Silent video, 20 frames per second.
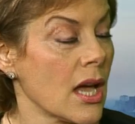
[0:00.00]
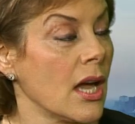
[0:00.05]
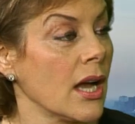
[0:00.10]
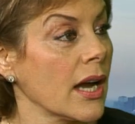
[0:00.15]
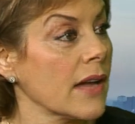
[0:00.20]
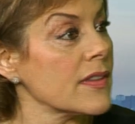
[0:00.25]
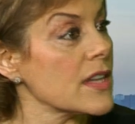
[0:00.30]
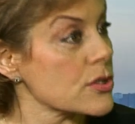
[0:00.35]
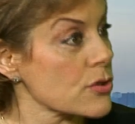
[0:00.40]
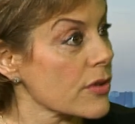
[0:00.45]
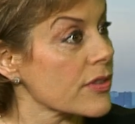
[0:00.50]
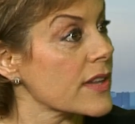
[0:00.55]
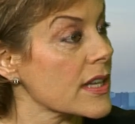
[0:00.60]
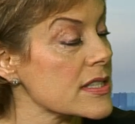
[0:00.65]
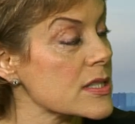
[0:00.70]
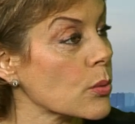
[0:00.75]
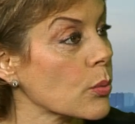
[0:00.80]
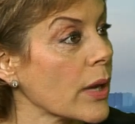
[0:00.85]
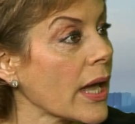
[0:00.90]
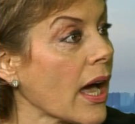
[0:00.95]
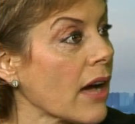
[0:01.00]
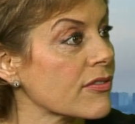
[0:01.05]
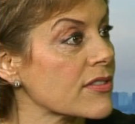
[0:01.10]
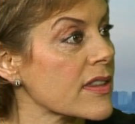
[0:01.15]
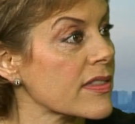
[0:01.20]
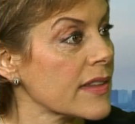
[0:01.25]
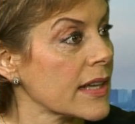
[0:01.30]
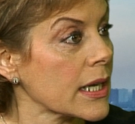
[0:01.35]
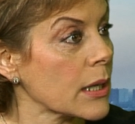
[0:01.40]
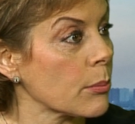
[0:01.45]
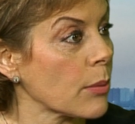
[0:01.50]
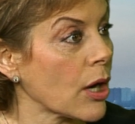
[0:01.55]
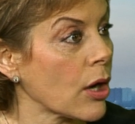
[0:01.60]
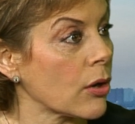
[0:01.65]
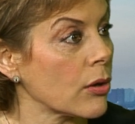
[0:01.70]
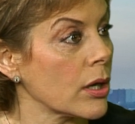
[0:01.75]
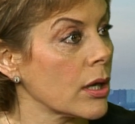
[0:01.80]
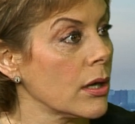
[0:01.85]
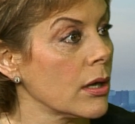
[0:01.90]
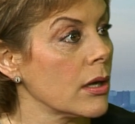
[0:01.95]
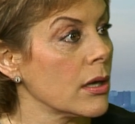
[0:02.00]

And these are things that we have to think about